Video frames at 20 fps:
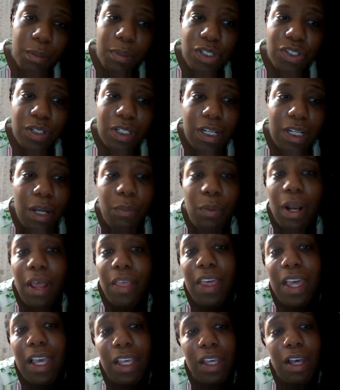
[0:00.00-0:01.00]
much it. I want to
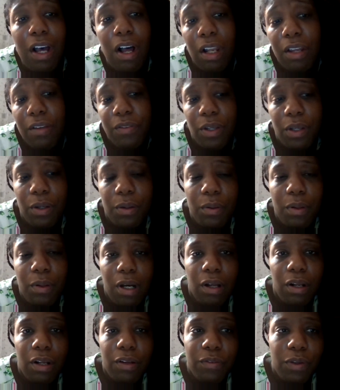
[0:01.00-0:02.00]
thank all of
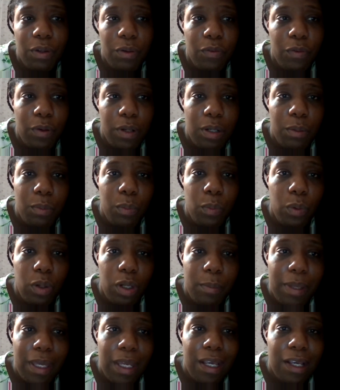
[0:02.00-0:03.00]
you, Windham and
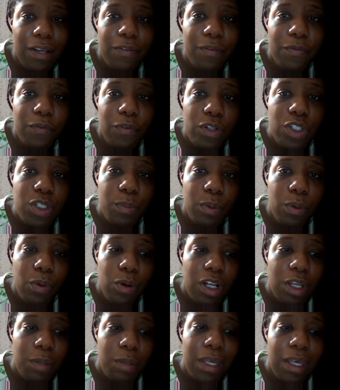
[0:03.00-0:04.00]
Willimantic, for
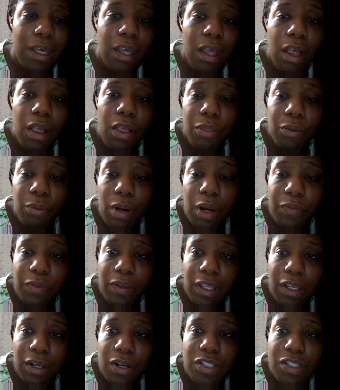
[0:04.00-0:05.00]
supporting me throughout the
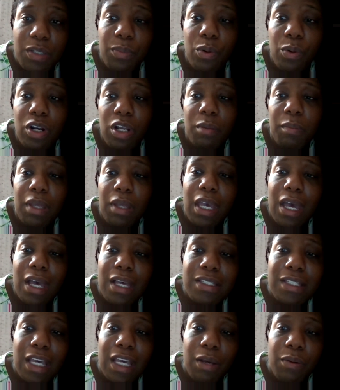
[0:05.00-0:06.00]
year, supporting me
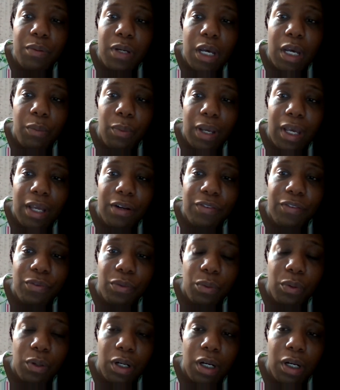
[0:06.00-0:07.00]
as I ran
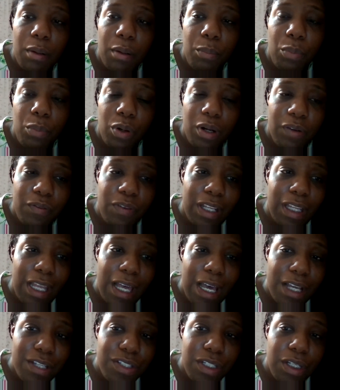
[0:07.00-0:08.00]
for Board of Ed
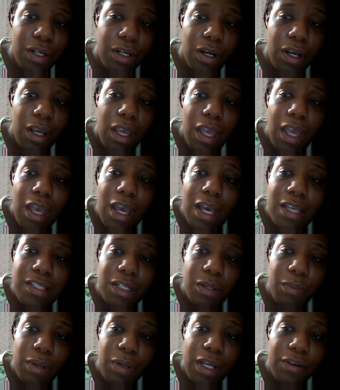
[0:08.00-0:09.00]
last year, as
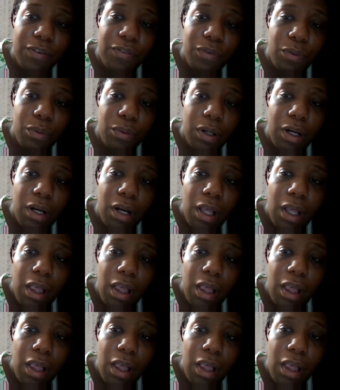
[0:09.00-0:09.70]
I ran for